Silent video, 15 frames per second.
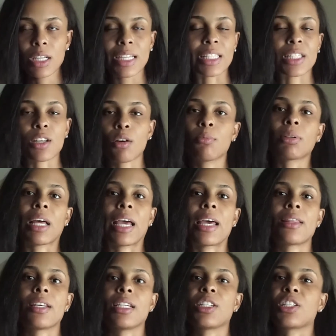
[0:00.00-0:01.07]
It's so
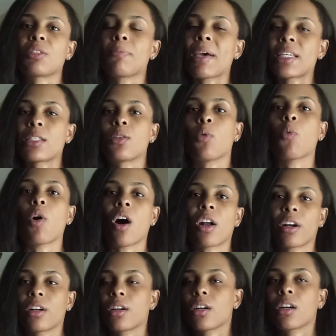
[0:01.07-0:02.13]
bland that it just makes the
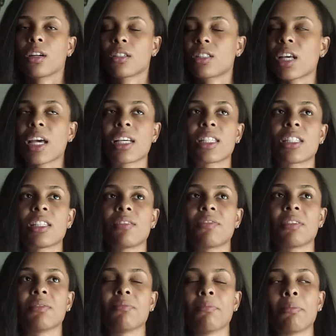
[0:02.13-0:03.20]
water taste
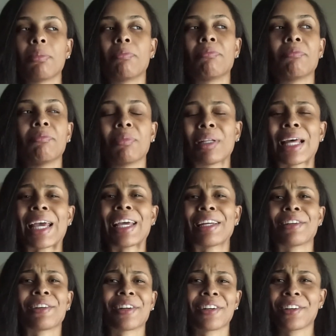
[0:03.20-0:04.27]
even
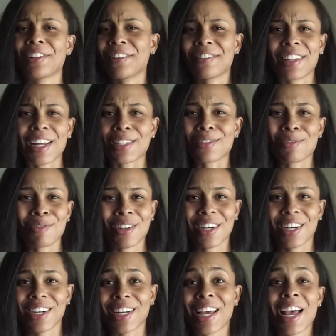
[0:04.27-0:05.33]
blander, if that's a
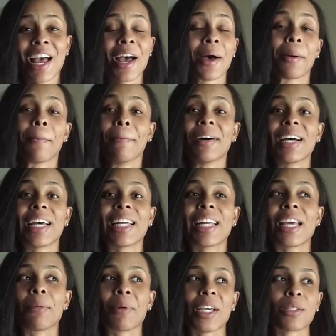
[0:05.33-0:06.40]
word.
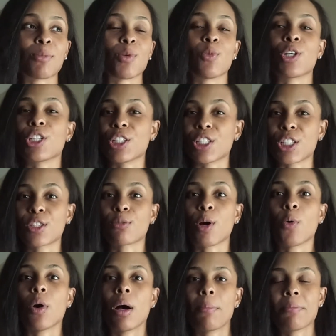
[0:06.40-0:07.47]
But it makes me want to just
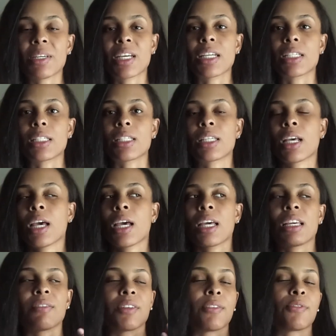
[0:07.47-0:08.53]
throw up, because
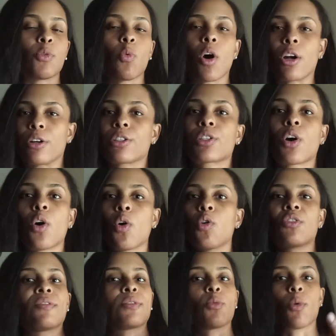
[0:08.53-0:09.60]
even if the water is
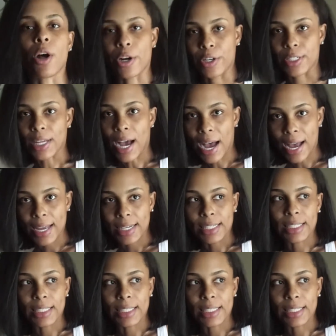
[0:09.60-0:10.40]
cold, if the water is hot.